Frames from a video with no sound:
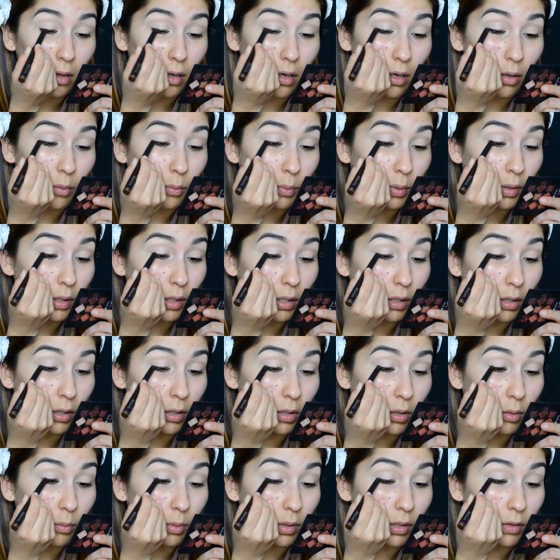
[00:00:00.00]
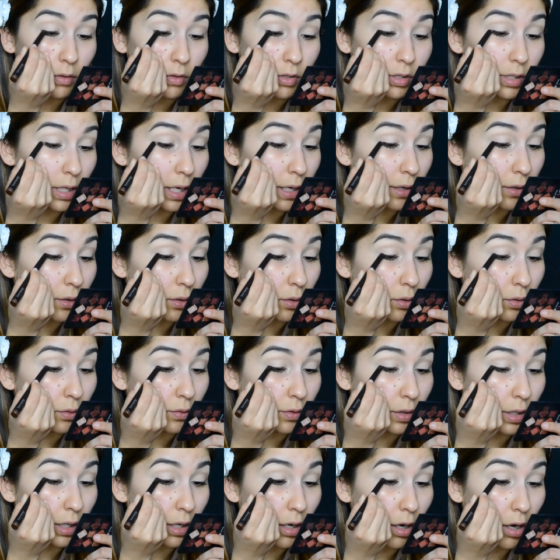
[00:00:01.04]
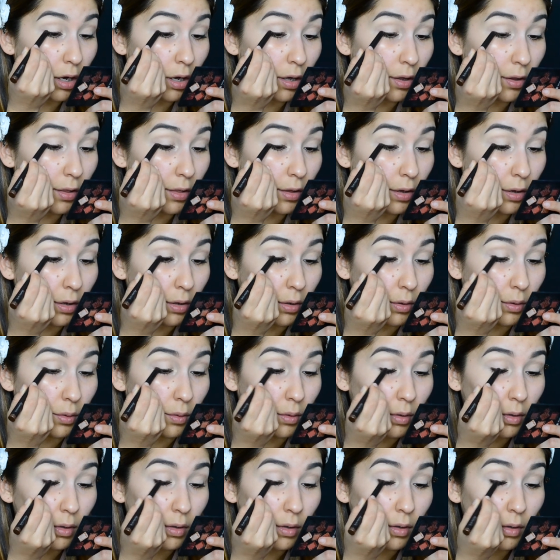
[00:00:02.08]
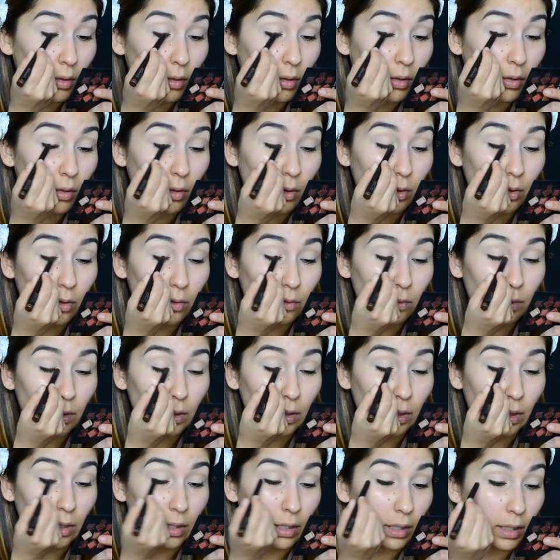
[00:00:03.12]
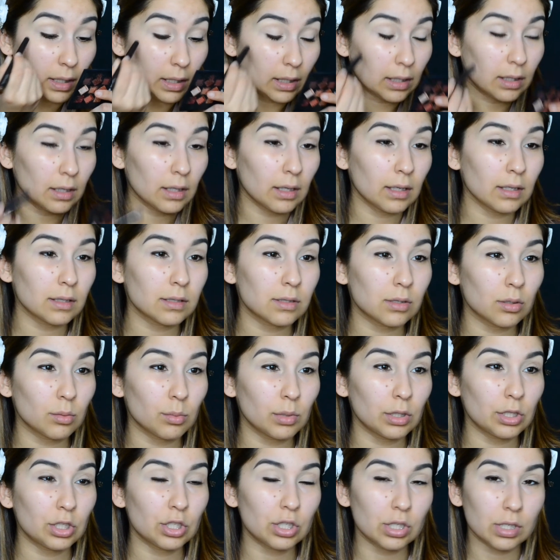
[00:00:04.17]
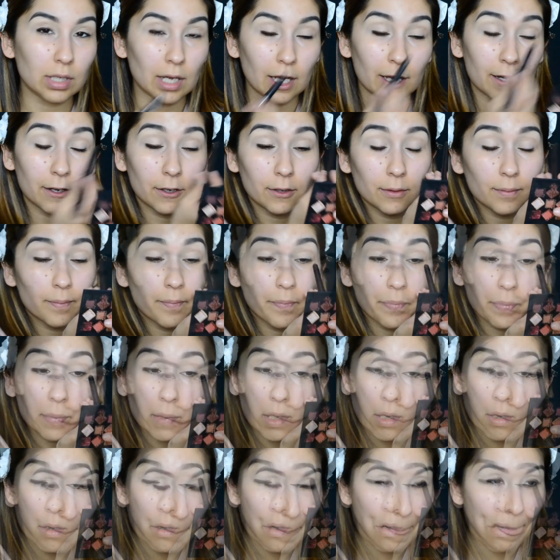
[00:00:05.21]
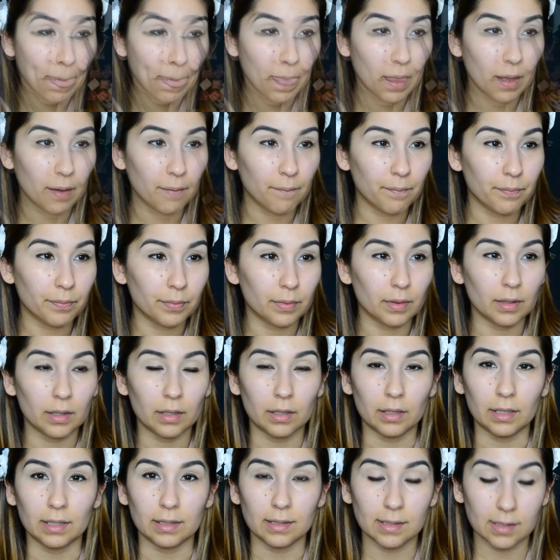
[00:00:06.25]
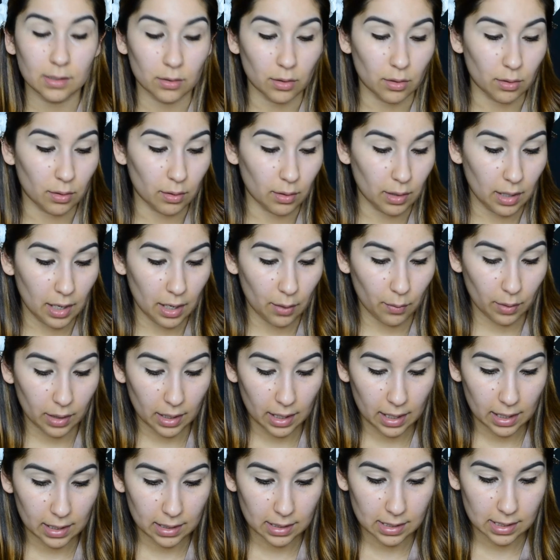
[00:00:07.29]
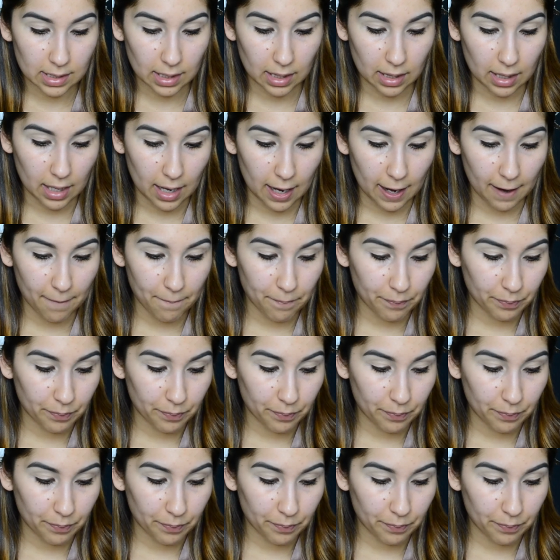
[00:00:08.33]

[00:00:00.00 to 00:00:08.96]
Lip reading: And then I'll put a little bit of shadow over it, although you don't really need like so much shadow. All right, so I went ahead and did that.